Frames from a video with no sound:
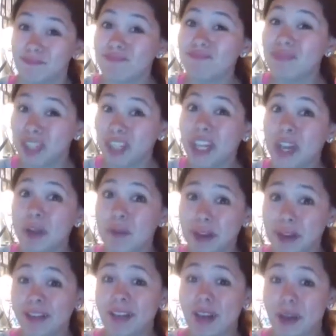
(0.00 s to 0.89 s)
you can get
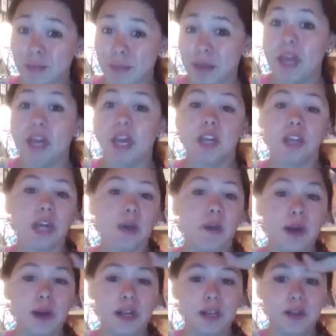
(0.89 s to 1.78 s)
rid of them. They
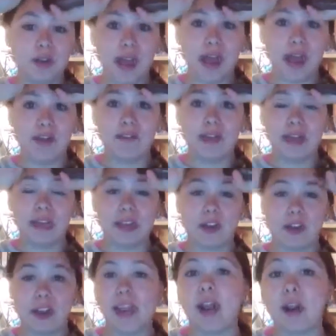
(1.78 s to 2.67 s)
want you to have like
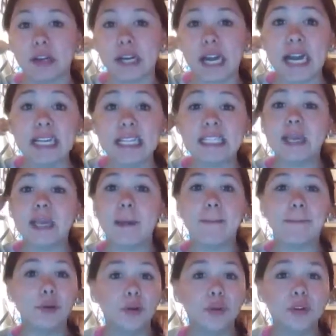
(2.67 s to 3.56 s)
your hair nice,
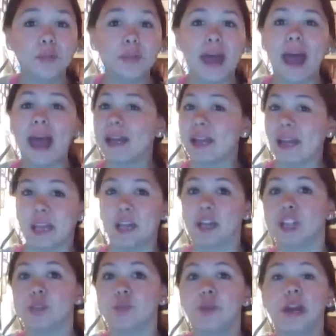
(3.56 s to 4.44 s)
pulled back,
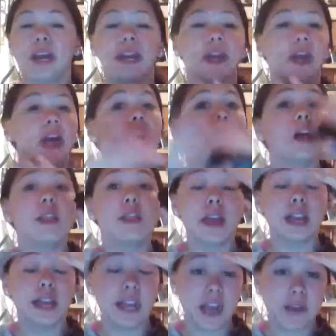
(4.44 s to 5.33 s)
hairspray.
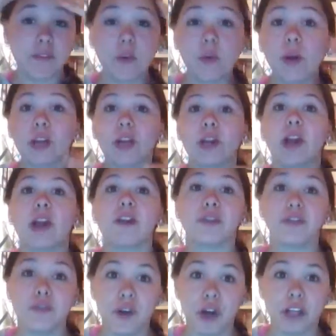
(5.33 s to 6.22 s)
They never want your hair to
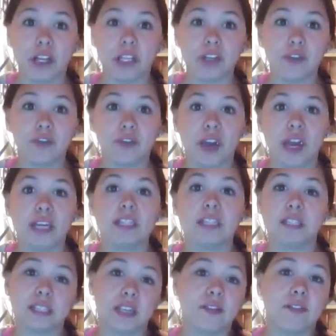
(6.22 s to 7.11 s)
fall on your face
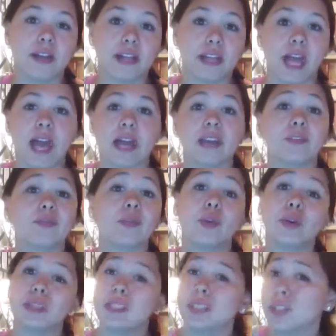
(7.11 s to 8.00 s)
and stuff like that. And of
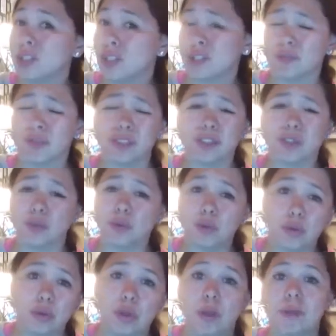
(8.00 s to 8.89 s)
course it's just for
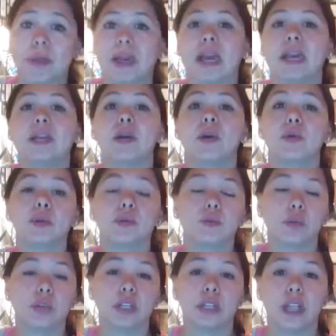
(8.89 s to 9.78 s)
school. I mean, I know in
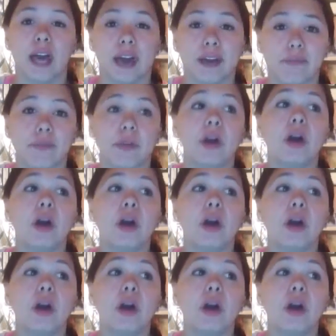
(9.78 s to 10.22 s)
real life,